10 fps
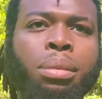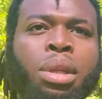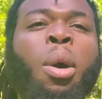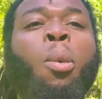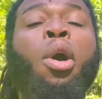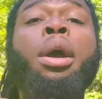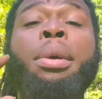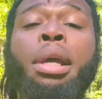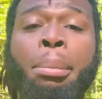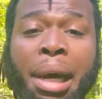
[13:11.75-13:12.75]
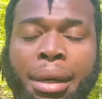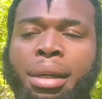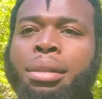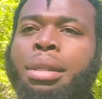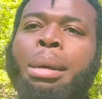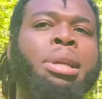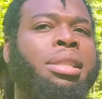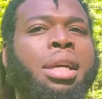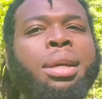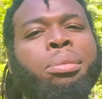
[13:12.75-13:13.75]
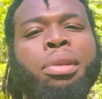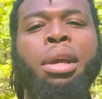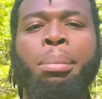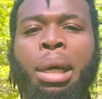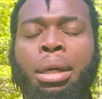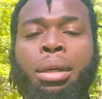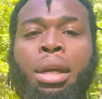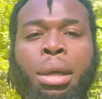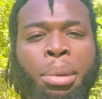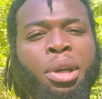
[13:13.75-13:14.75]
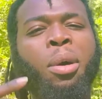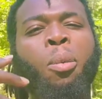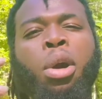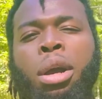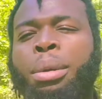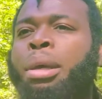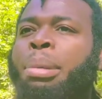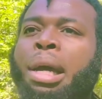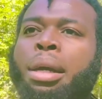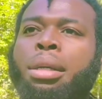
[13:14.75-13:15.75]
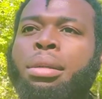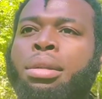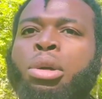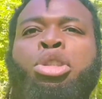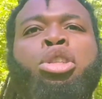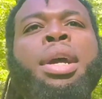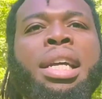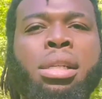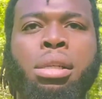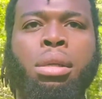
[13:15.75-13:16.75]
Don't worry about it. Now, I'm not saying don't think about it, but don't worry about it. Don't stress.